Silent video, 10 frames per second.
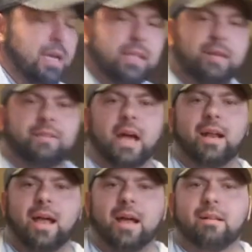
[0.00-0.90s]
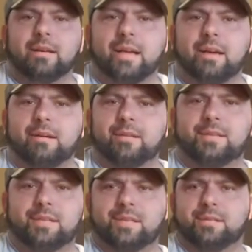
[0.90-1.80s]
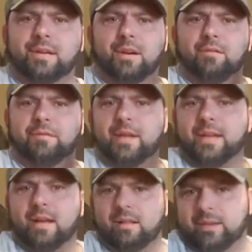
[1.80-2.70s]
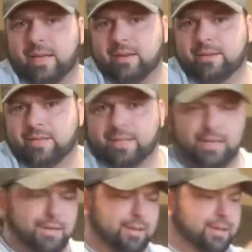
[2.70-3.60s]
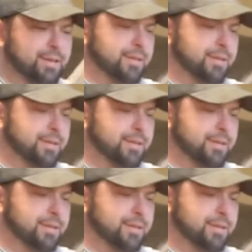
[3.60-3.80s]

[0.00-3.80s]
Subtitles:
they've got alligators, you know, fake alligator skin you could